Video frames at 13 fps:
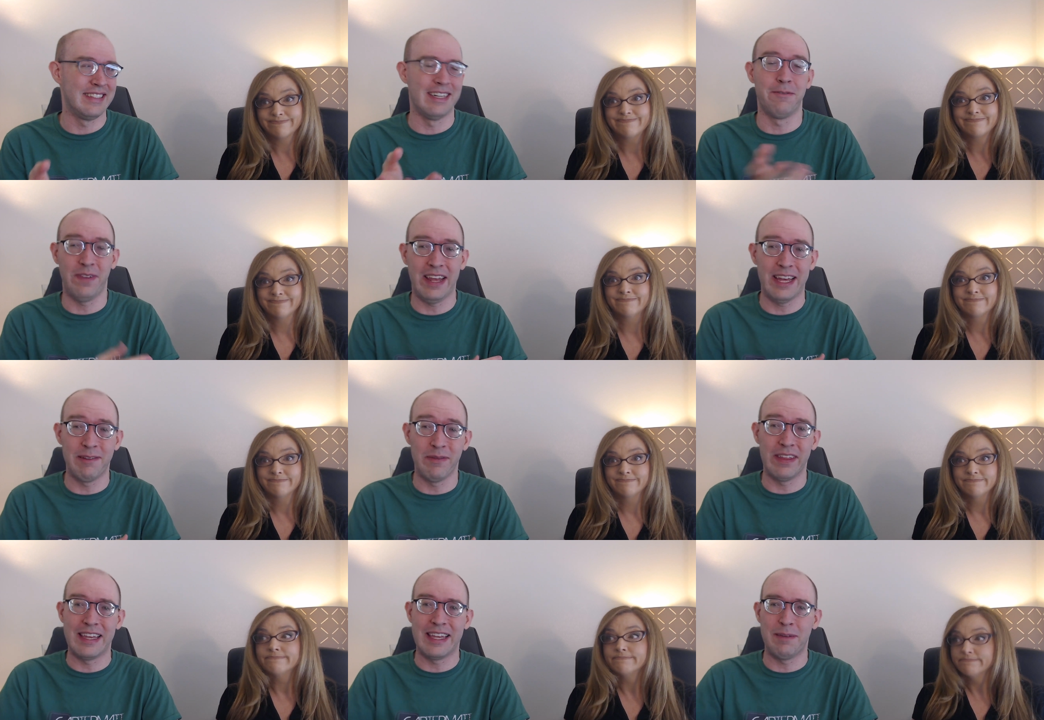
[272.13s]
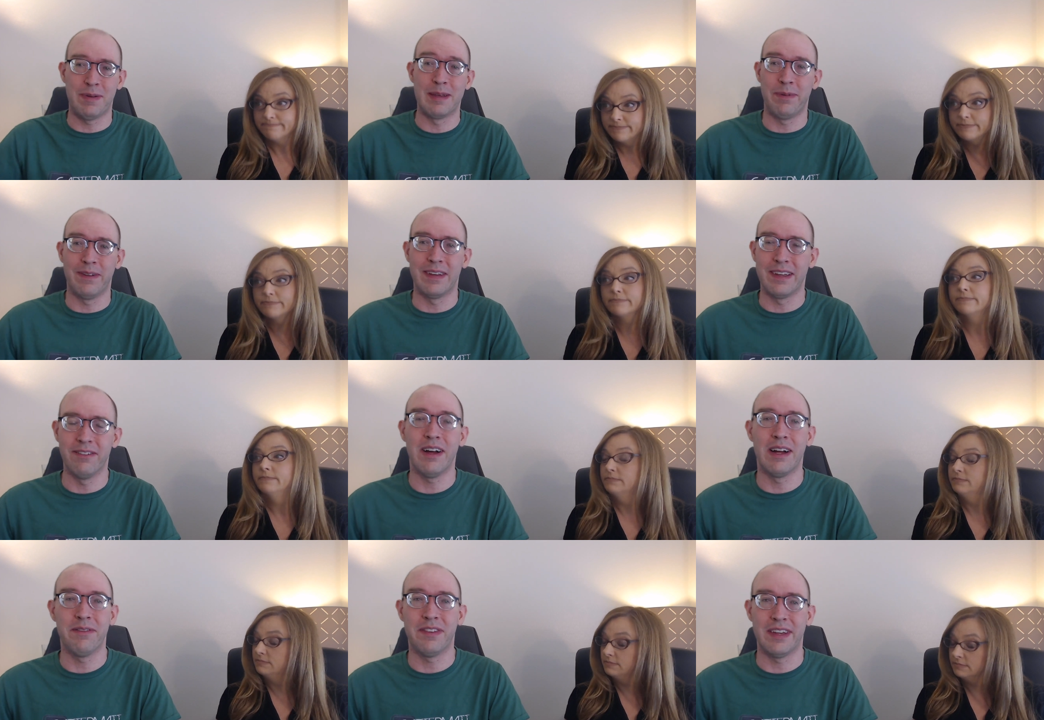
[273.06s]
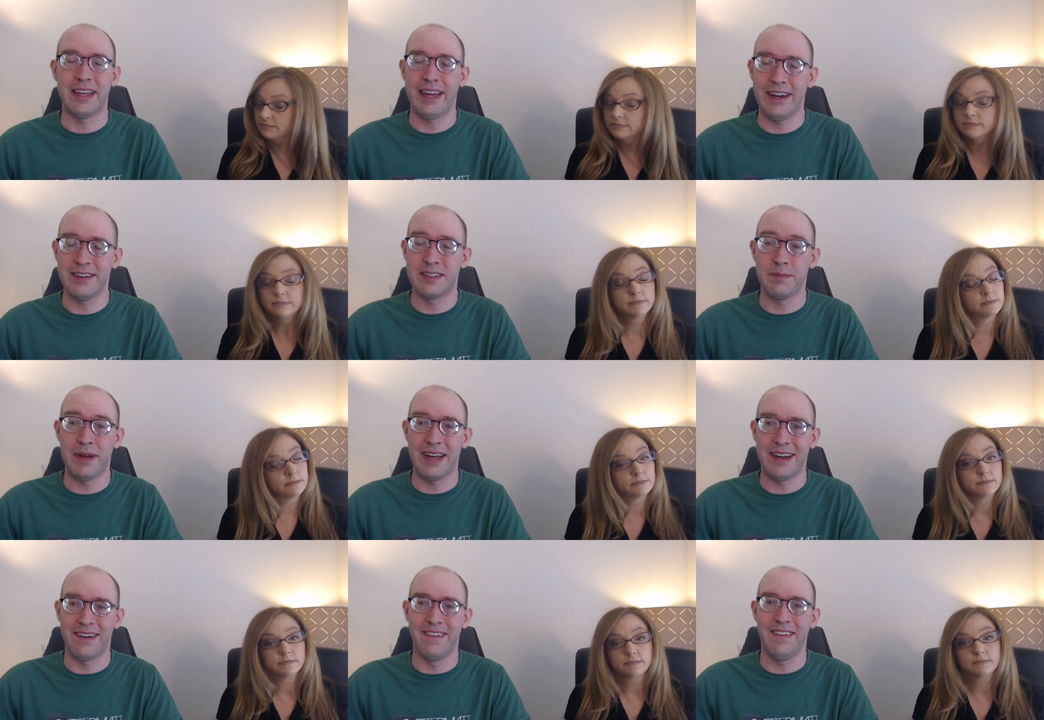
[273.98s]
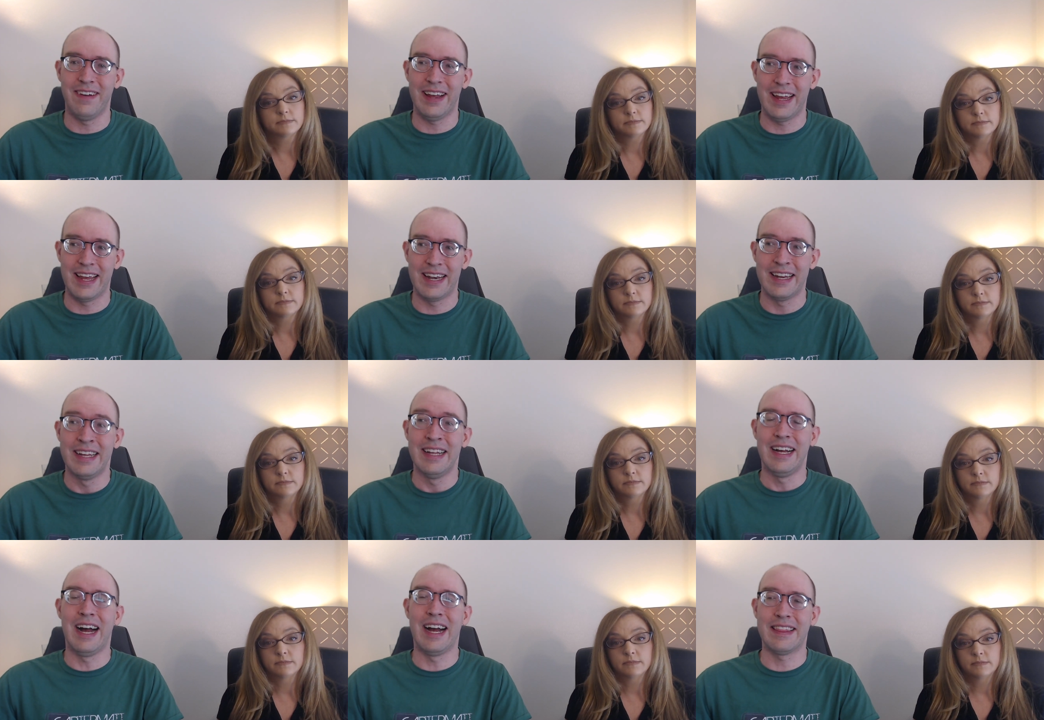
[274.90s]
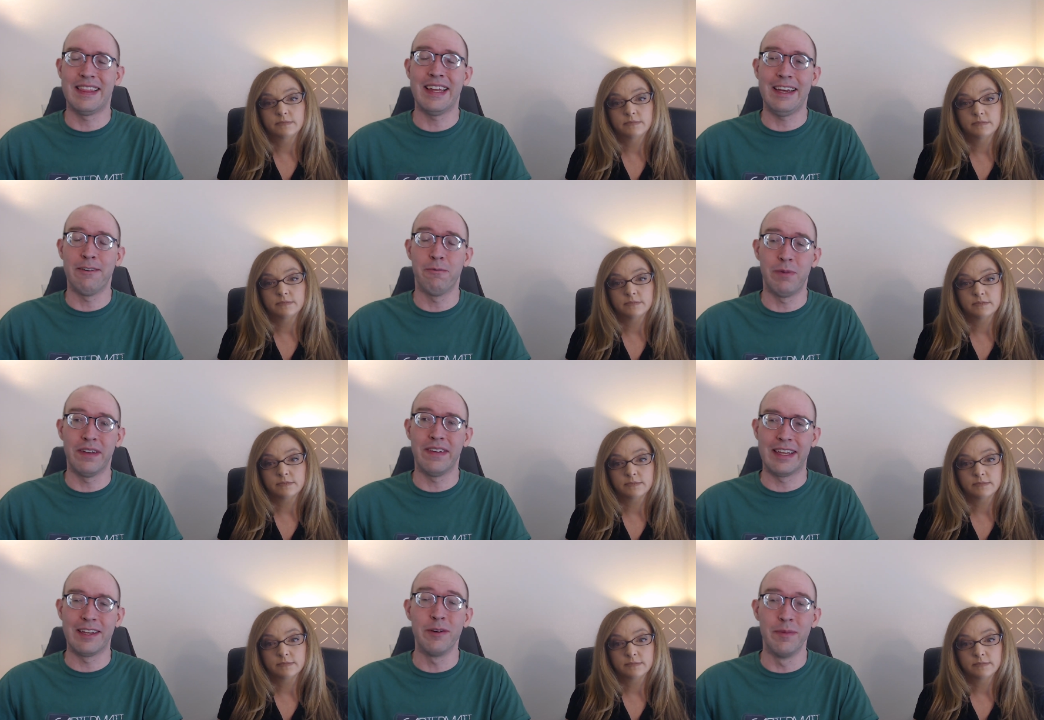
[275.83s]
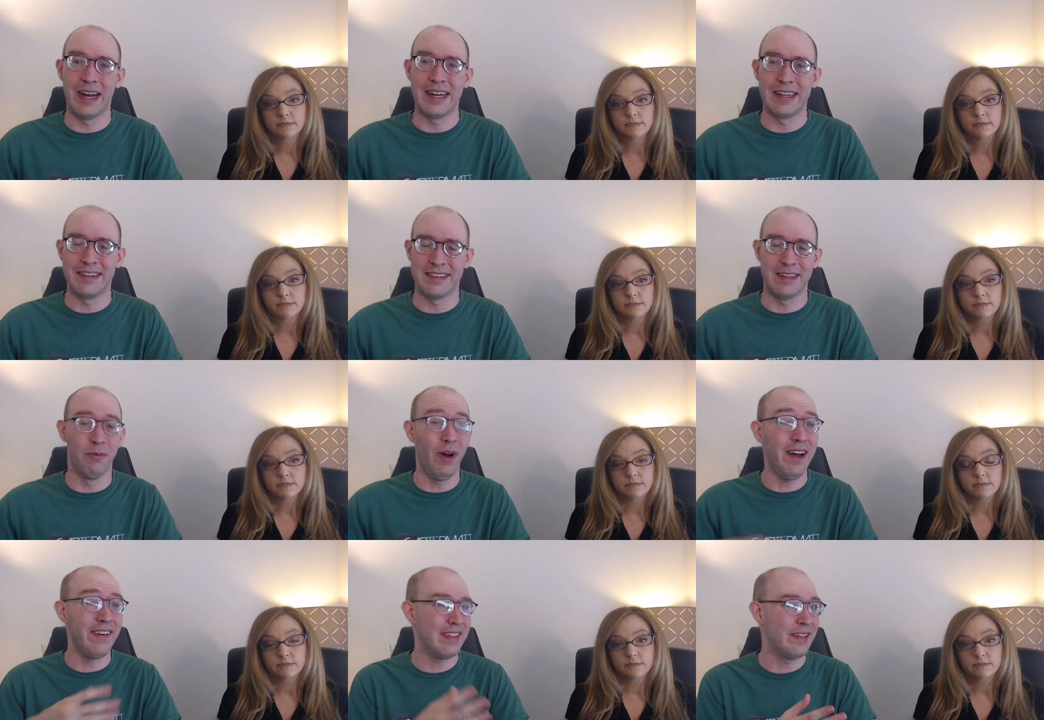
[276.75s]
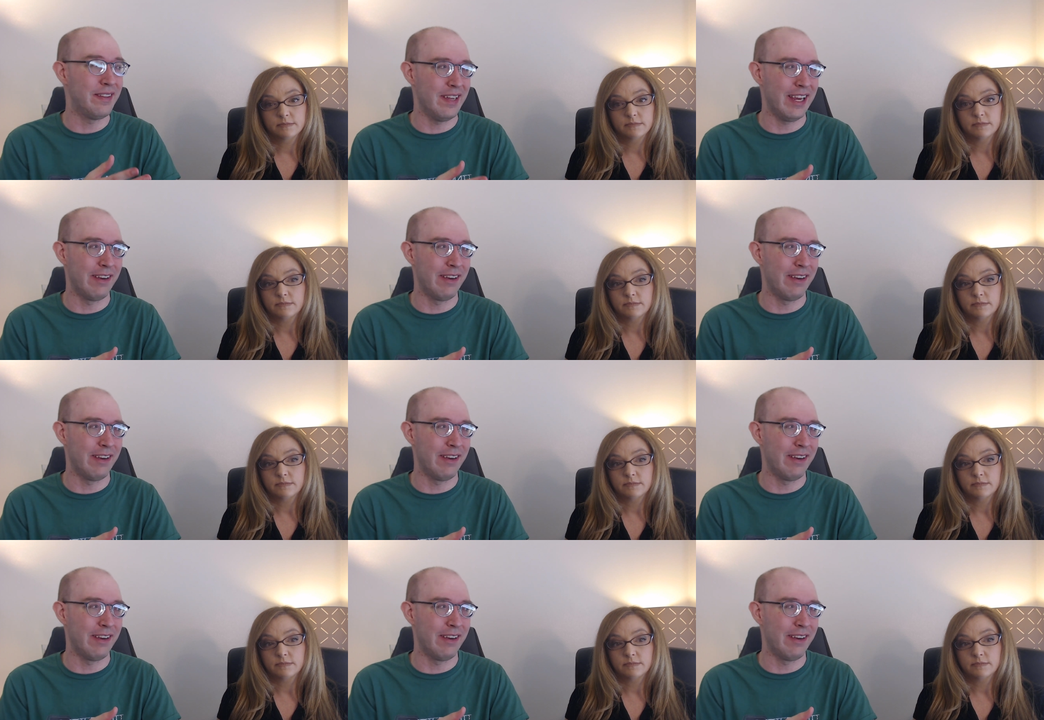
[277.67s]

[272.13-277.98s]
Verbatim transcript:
Speaker 1: a family, people he loves and cares about. And I think it really humanizes them while at the same